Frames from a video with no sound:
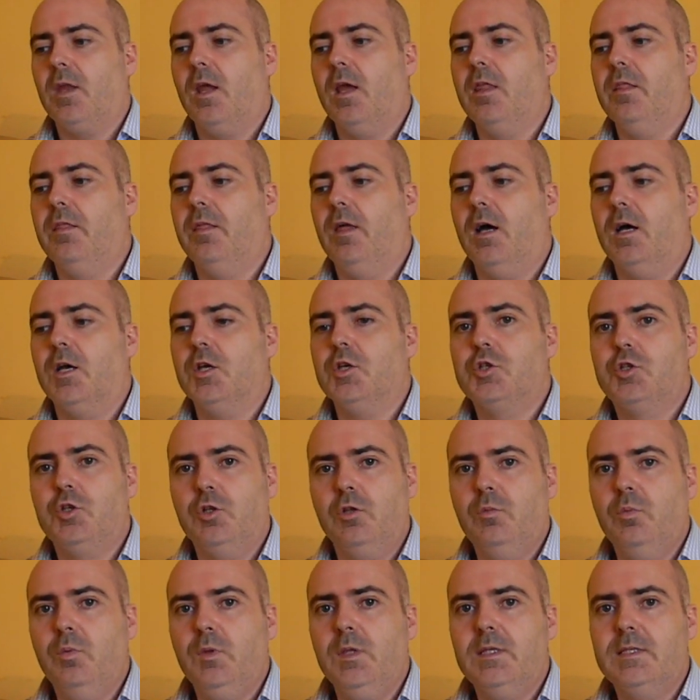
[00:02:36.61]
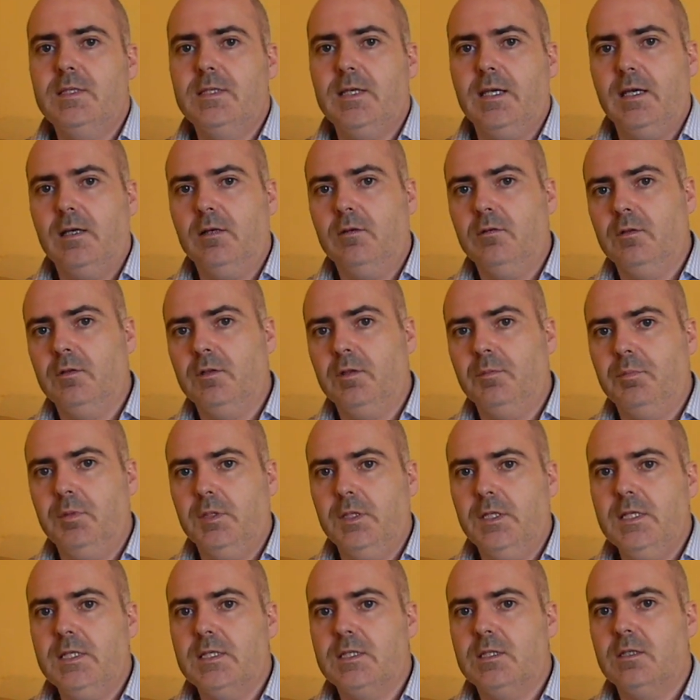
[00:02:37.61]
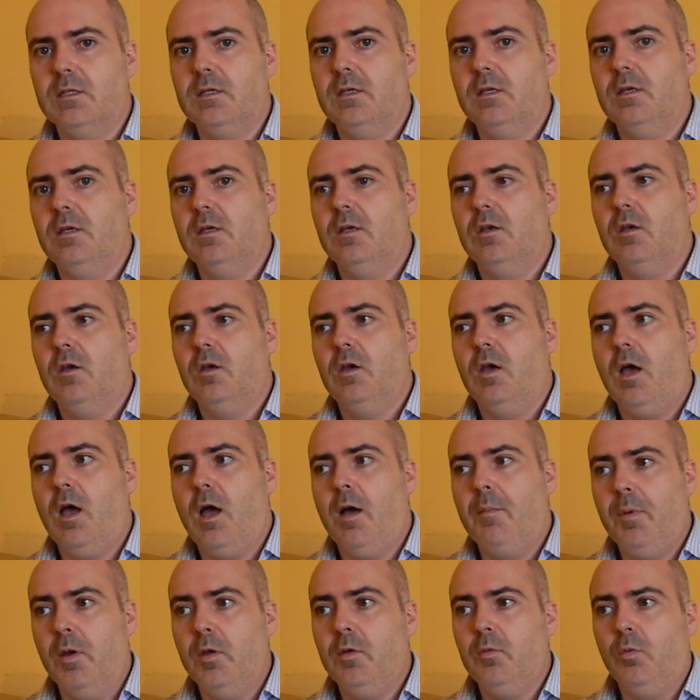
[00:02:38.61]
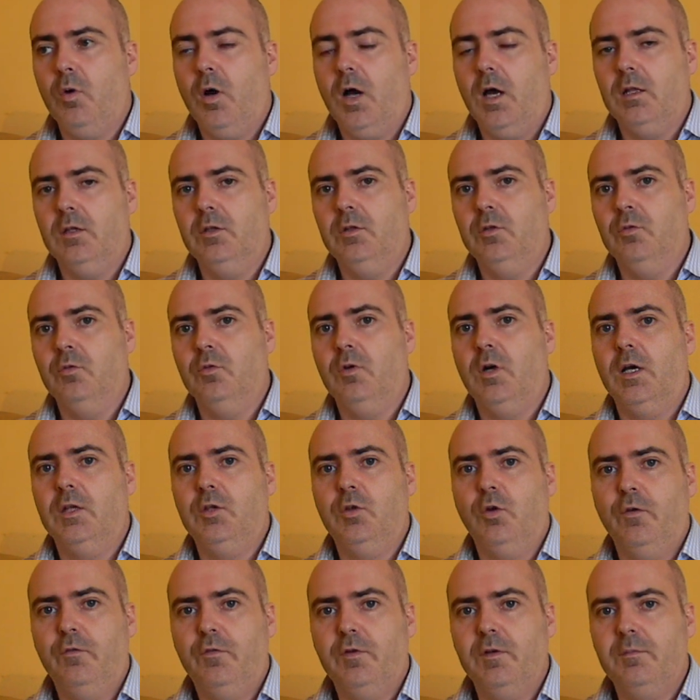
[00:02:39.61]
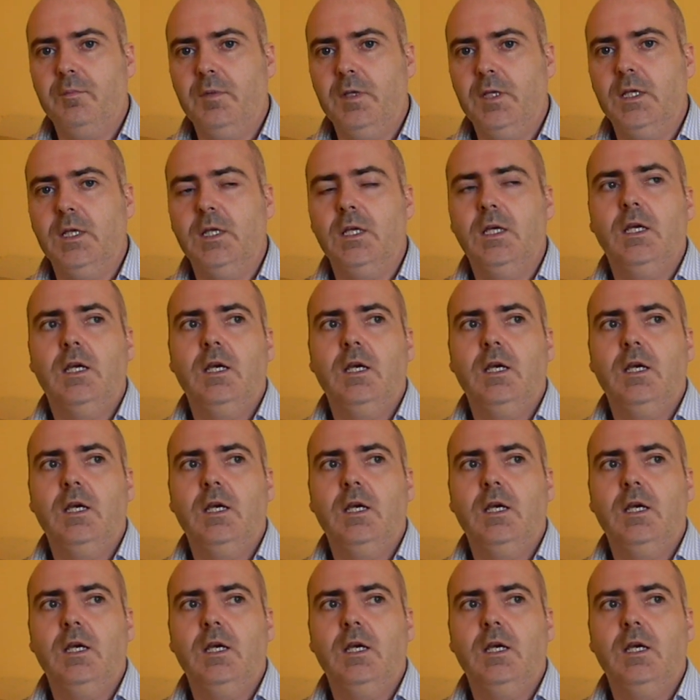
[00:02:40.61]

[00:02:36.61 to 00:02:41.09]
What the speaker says: that should we tell the police about what Alan Lowe had offered me,